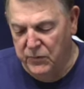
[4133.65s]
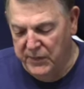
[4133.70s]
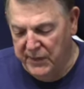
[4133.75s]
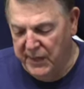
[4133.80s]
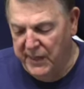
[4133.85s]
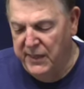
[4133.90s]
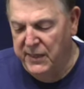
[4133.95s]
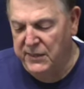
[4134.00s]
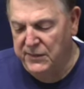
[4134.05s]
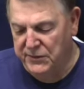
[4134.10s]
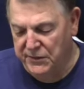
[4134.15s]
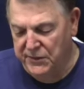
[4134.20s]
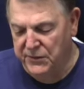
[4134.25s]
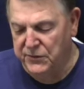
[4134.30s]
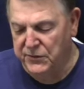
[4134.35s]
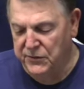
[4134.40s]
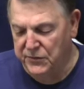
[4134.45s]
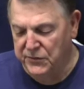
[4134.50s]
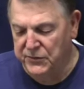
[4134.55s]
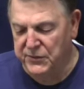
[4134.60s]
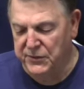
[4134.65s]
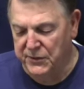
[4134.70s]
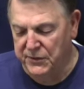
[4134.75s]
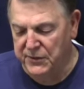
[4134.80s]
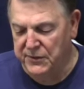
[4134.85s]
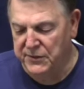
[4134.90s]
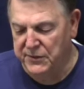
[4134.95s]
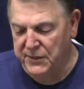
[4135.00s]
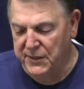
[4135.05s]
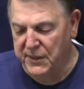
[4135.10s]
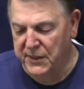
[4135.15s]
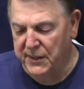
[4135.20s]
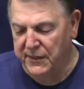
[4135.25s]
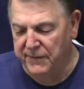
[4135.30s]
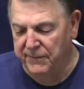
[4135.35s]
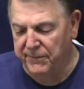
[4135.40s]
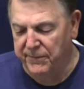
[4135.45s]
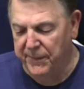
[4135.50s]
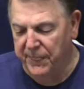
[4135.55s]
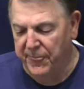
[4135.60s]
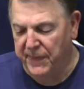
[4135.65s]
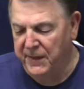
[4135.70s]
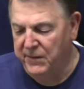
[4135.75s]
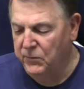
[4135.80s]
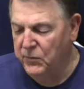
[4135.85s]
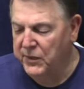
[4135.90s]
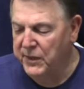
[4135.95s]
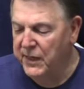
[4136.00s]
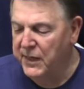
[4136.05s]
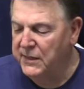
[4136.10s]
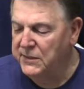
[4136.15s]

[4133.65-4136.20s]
we ask in your son's name. And we